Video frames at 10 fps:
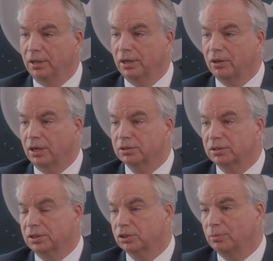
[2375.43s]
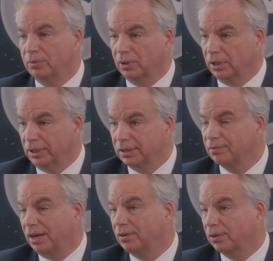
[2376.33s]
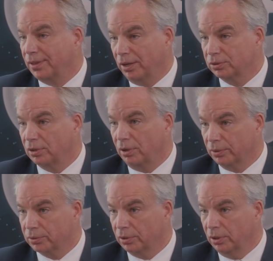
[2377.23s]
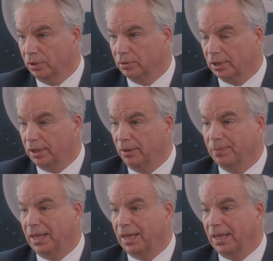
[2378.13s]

it costs the system at least $500,000. Okay.